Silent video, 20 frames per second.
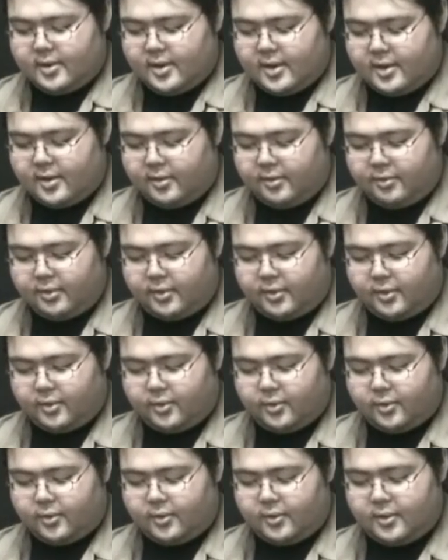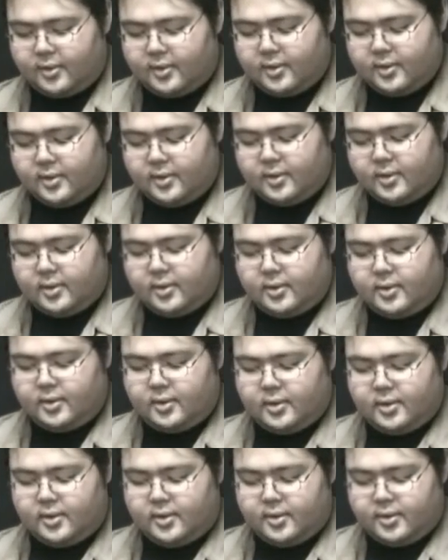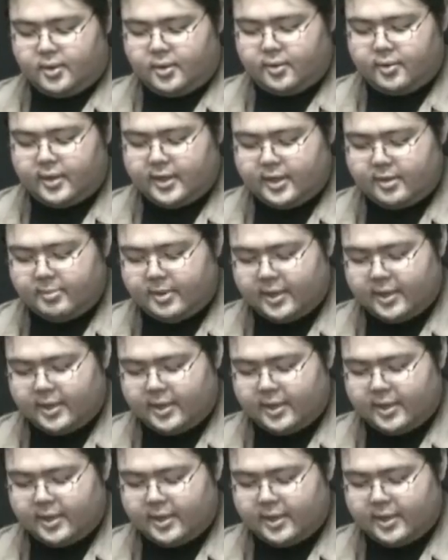and through the hole created